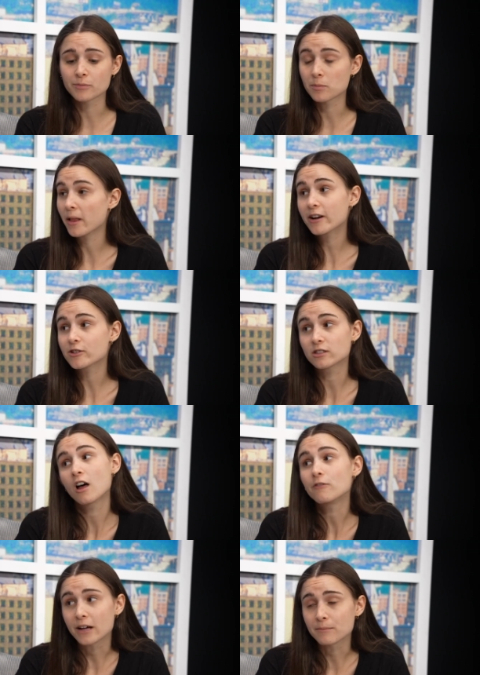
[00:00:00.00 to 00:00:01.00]
The players
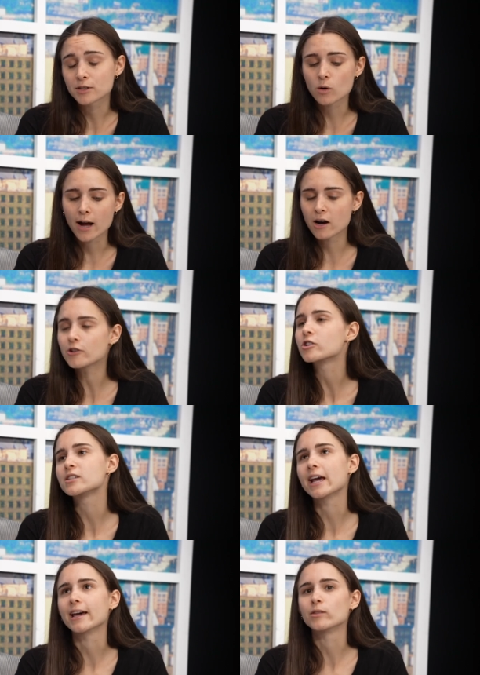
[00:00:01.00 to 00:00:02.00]
love him. So I
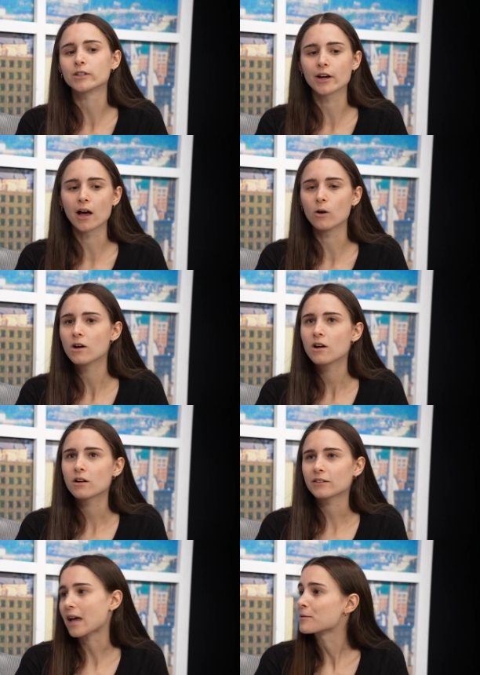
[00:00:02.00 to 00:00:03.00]
understand, you know,
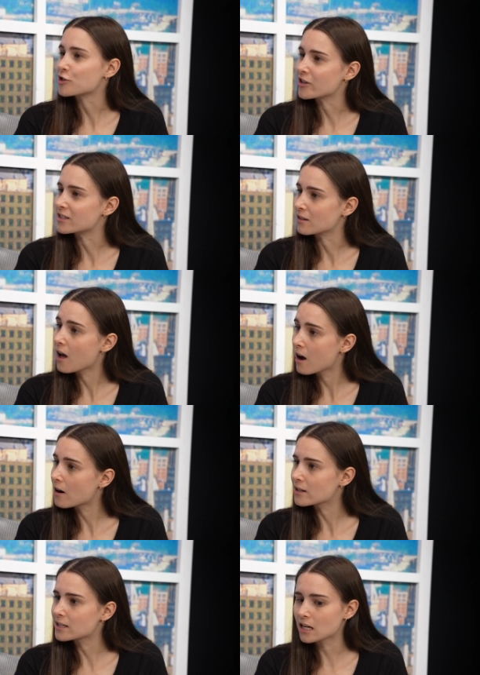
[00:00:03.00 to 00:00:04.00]
chemistry is a lot on
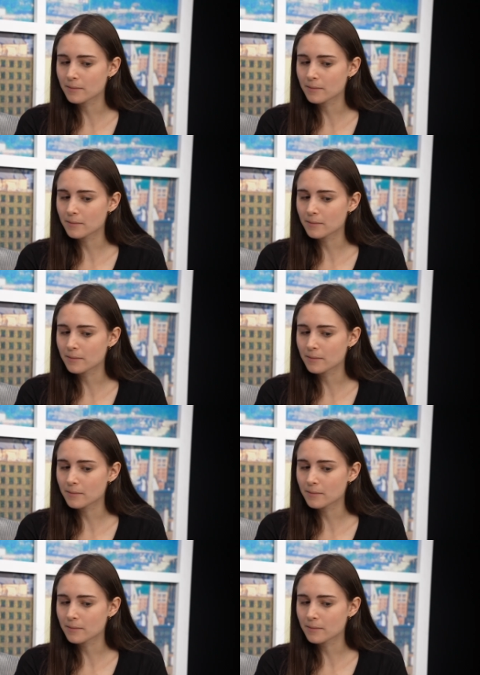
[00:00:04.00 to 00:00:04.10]
a team.